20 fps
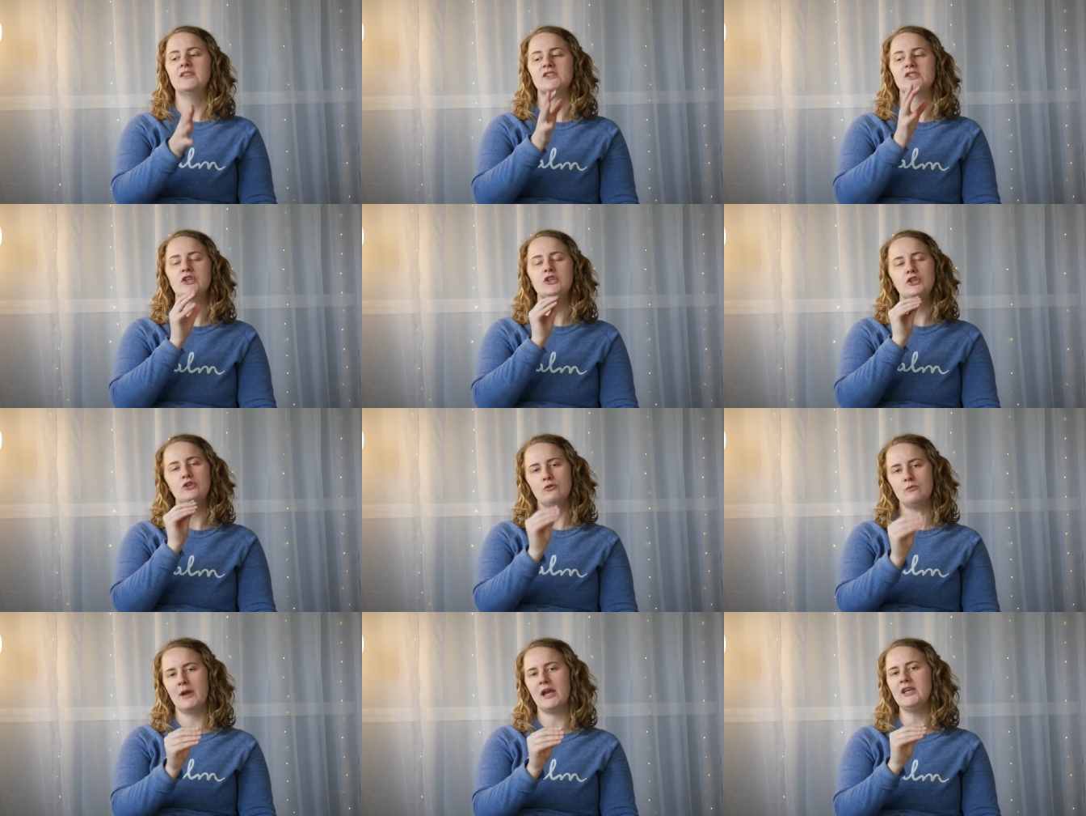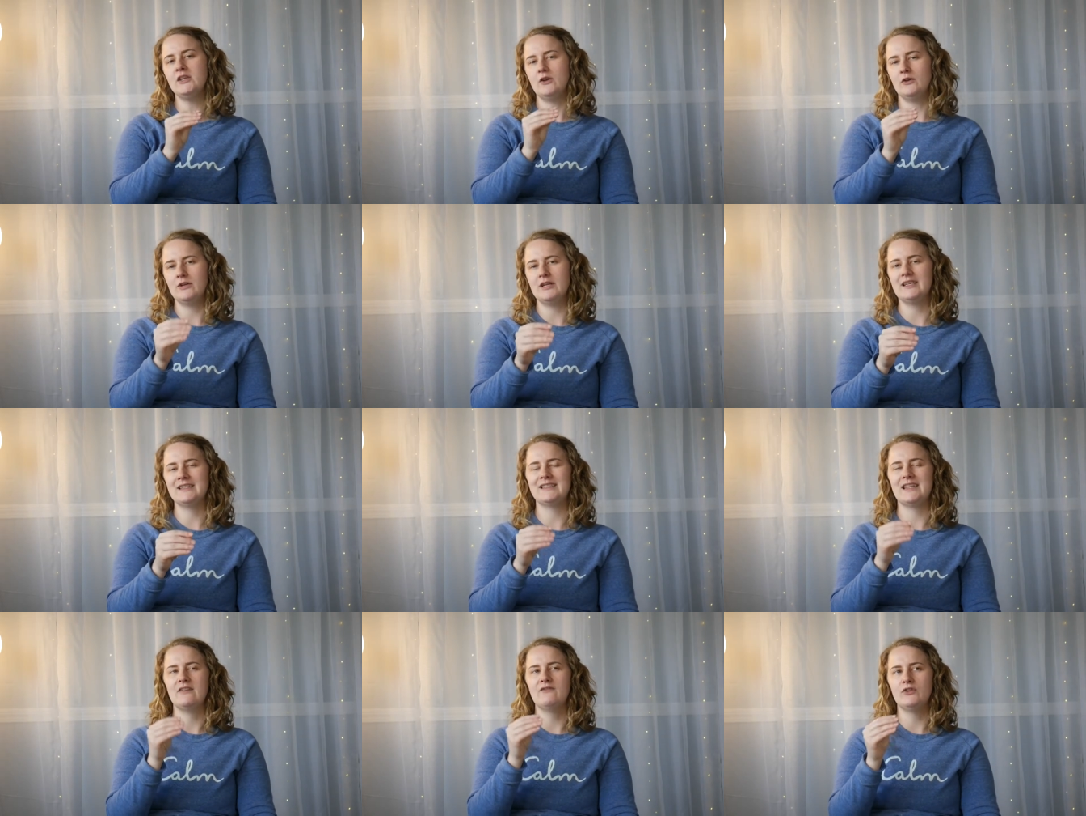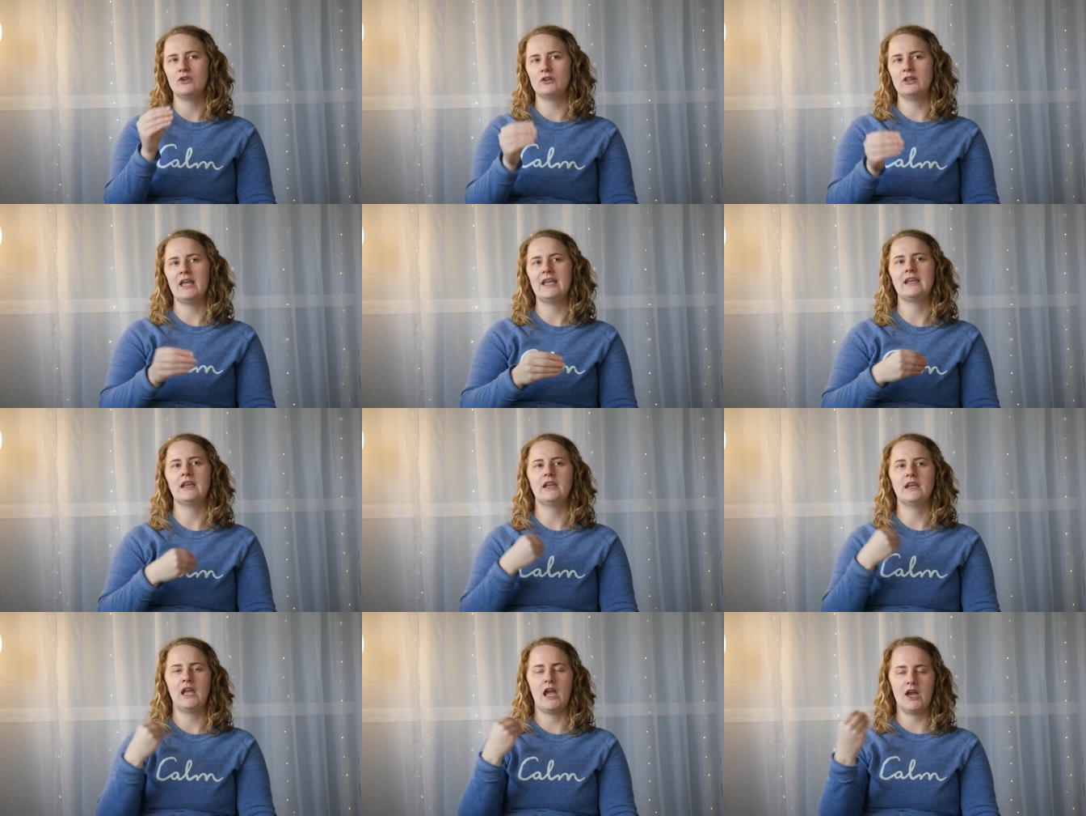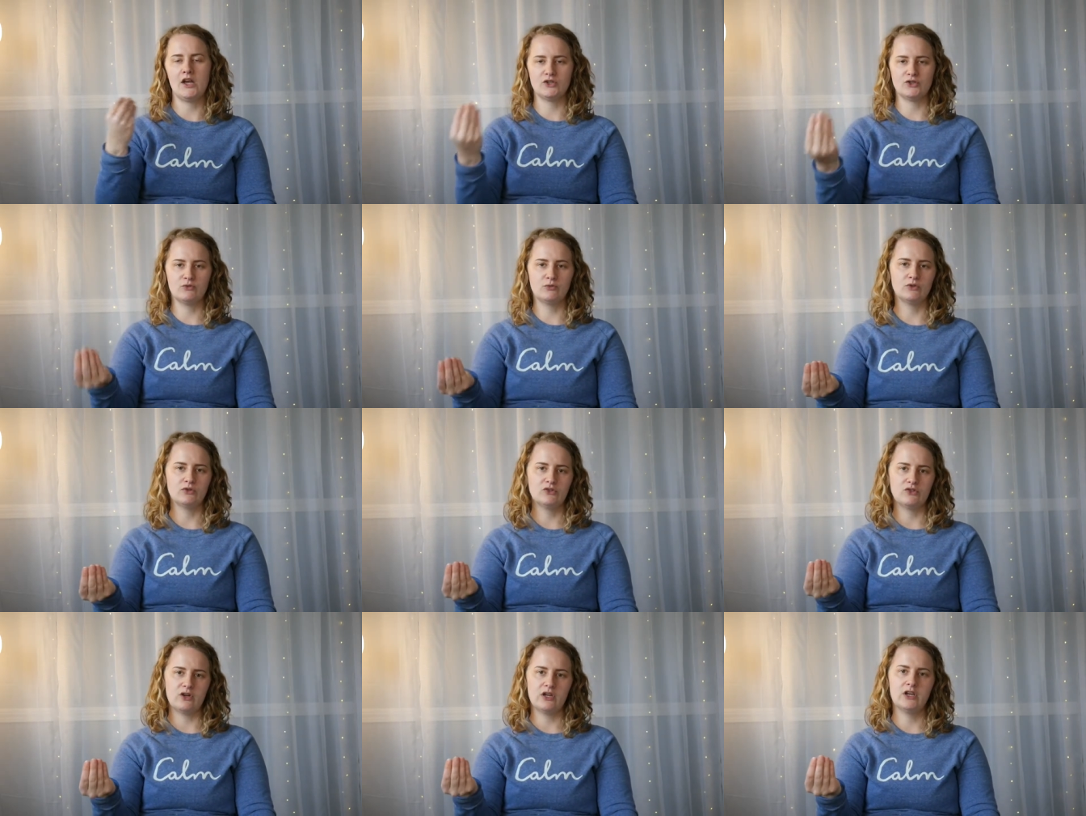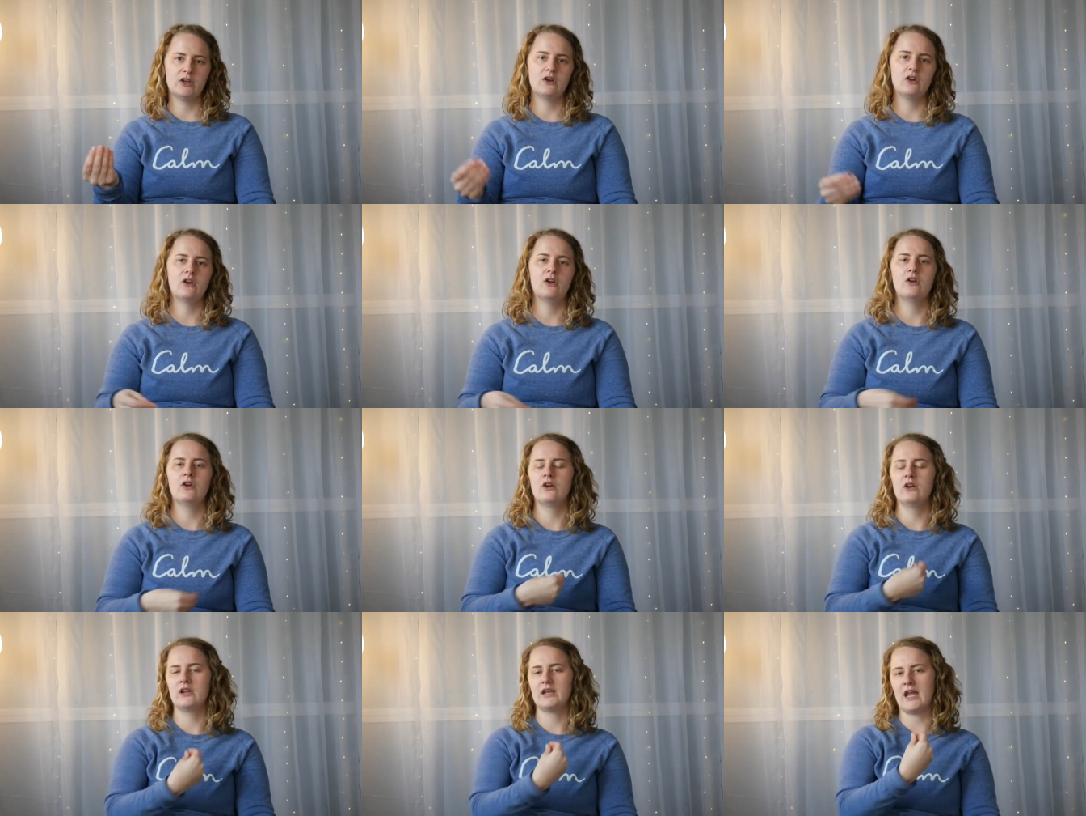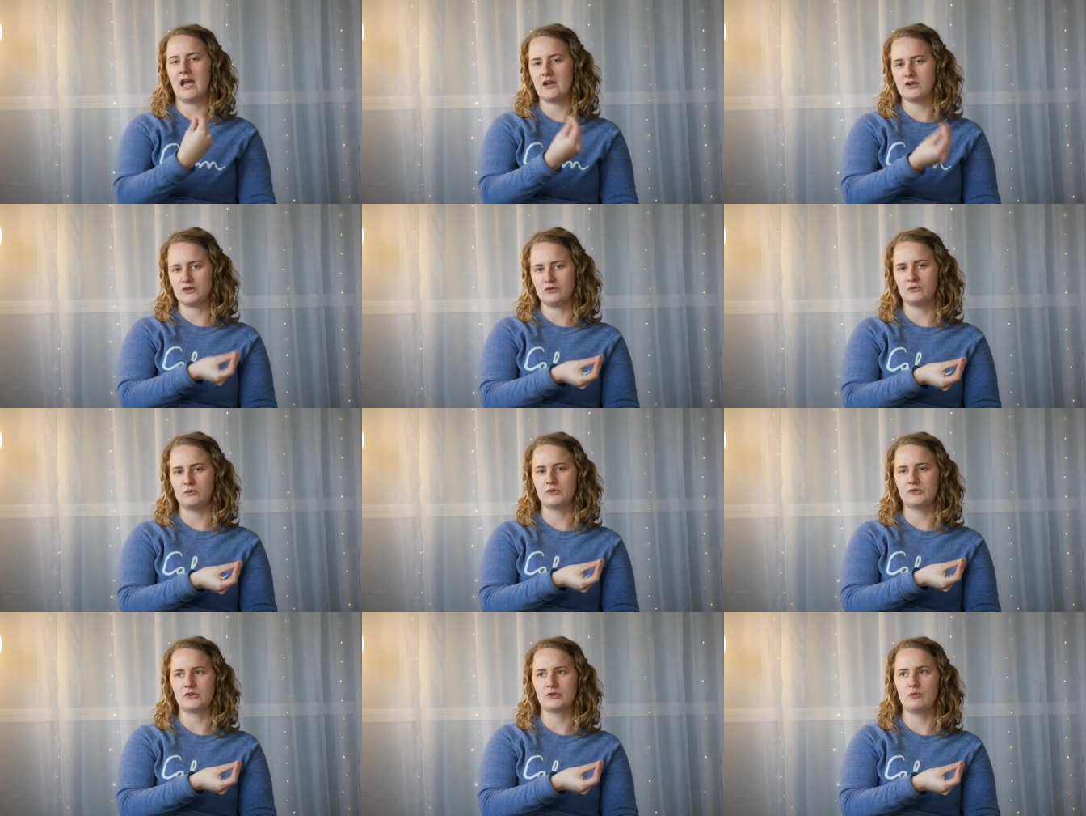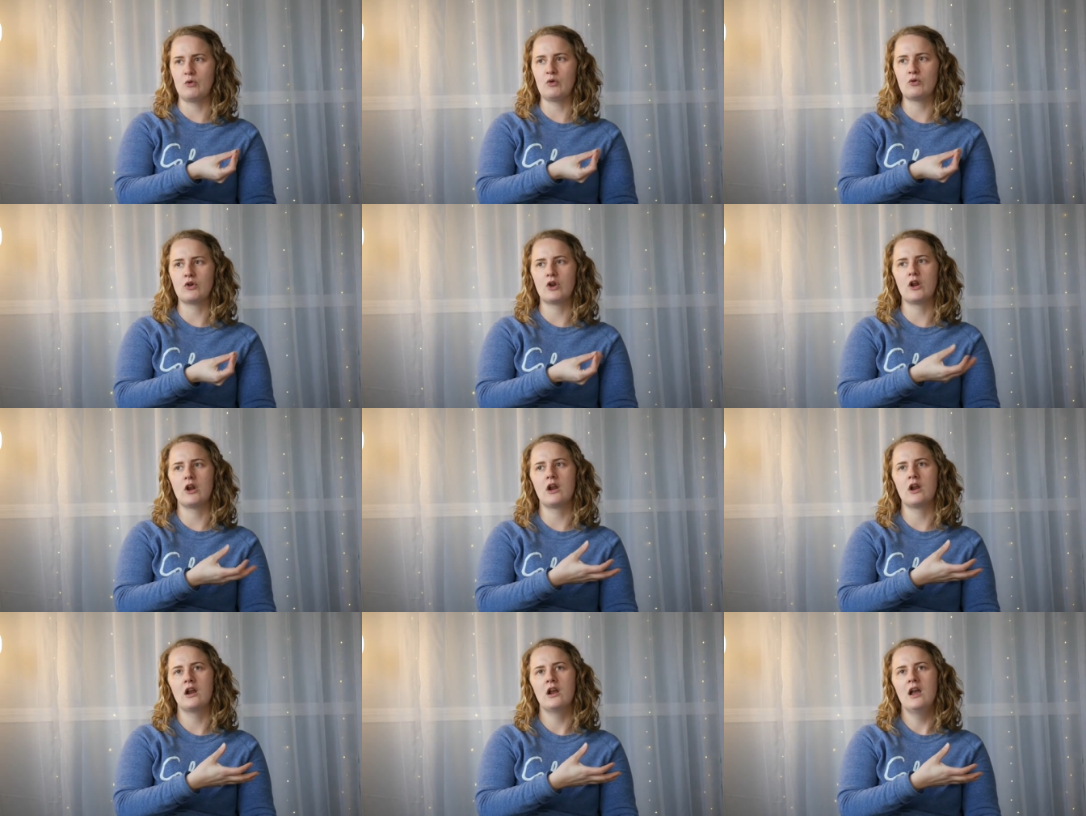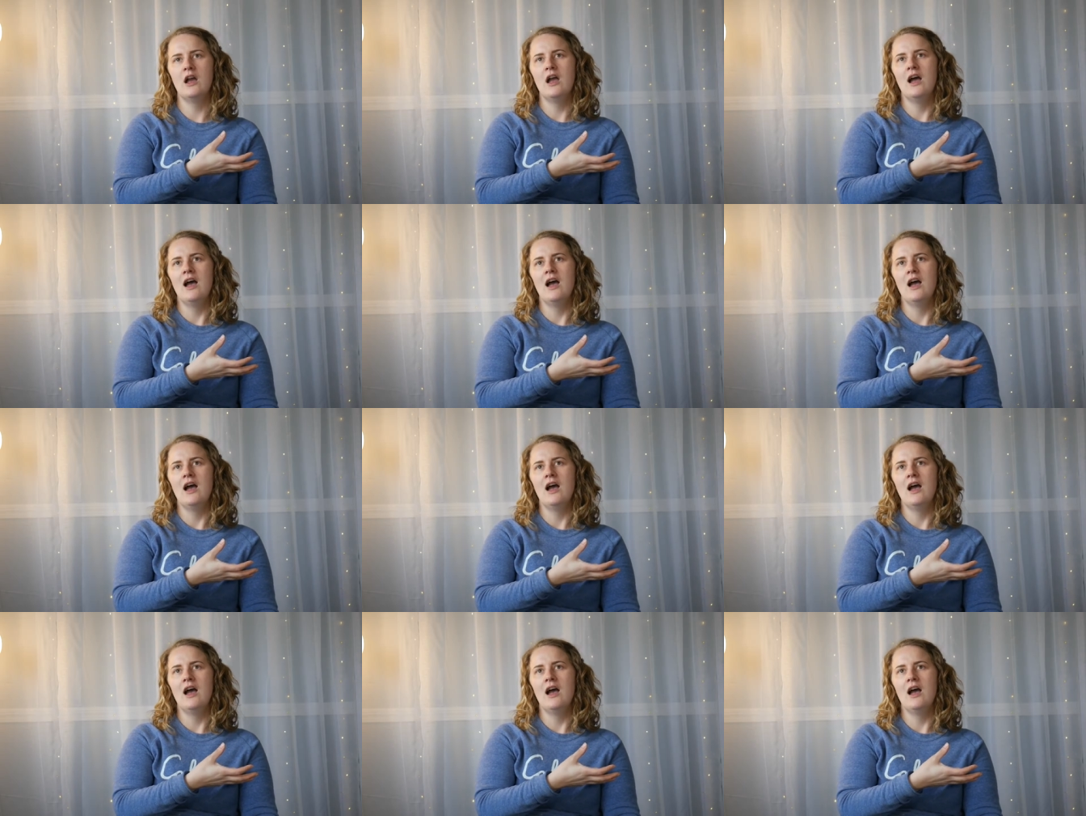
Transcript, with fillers: So you might notice if you're like a casual drinker or a casual smoker,